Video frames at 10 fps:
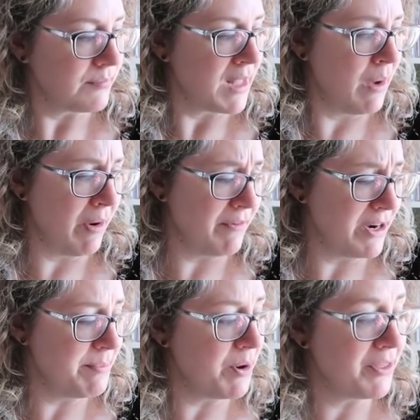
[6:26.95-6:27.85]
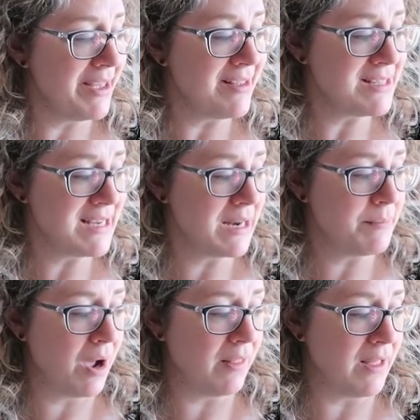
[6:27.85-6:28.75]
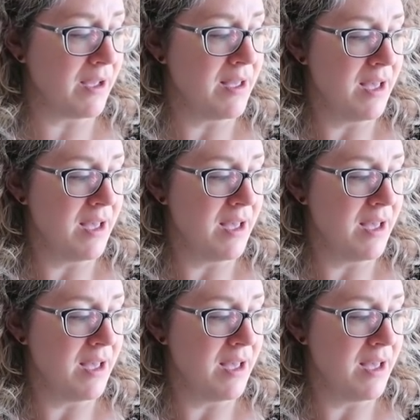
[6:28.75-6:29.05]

However, both Hildy and Paula,